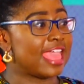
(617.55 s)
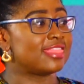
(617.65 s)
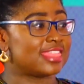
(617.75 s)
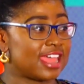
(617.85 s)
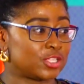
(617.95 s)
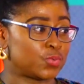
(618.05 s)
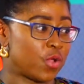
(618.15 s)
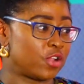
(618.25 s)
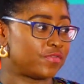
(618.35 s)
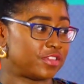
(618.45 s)
And that is
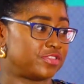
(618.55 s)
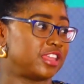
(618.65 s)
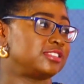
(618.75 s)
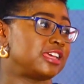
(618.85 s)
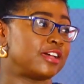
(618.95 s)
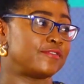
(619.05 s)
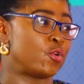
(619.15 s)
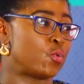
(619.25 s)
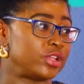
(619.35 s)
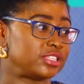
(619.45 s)
one of the things that
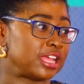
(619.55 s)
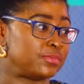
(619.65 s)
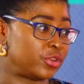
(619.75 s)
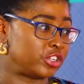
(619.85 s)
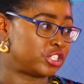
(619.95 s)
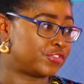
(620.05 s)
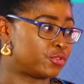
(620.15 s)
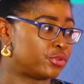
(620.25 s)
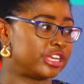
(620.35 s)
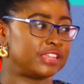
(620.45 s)
I've always admonished
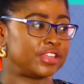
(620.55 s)
for.